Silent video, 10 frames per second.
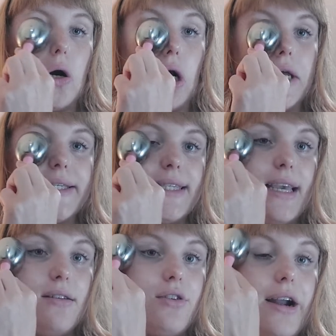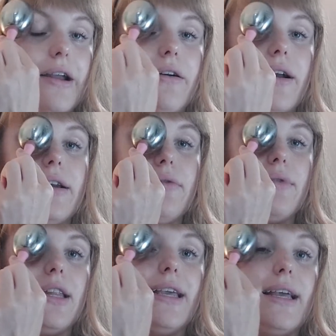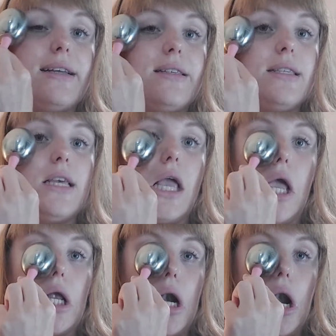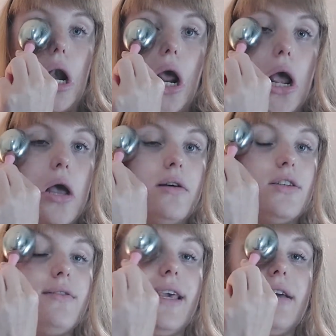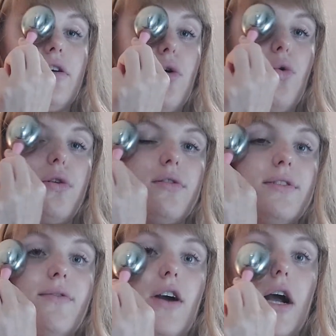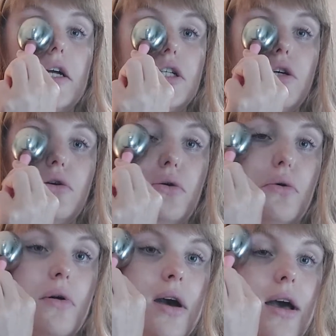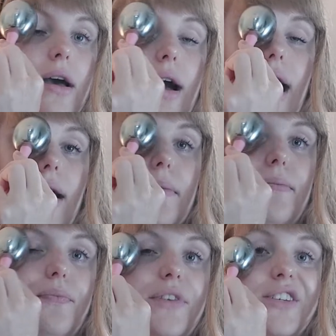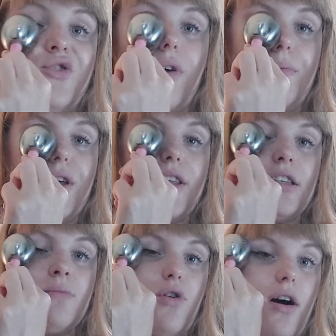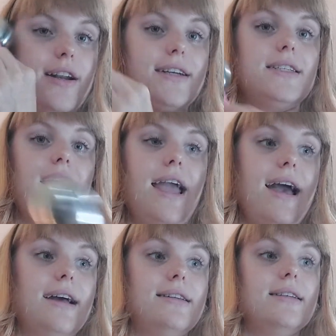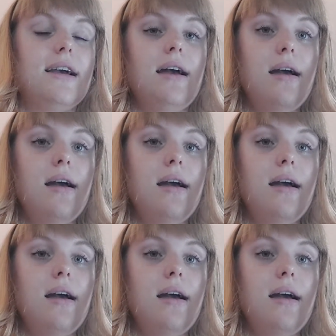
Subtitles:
targets the under eye area and it really gets in to the inner corners of your eye to distribute this product and